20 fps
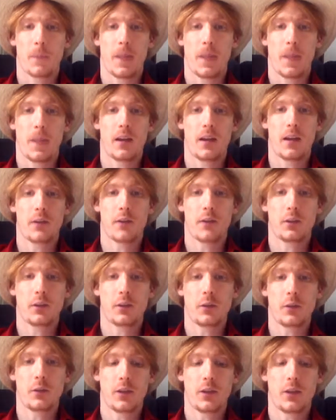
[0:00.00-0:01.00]
and obviously
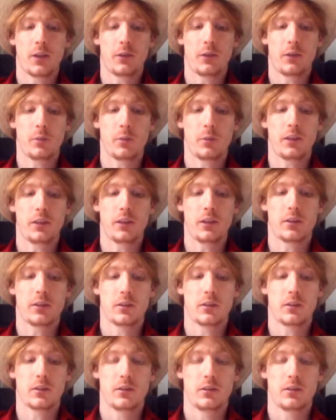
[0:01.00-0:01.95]
we don't have templates.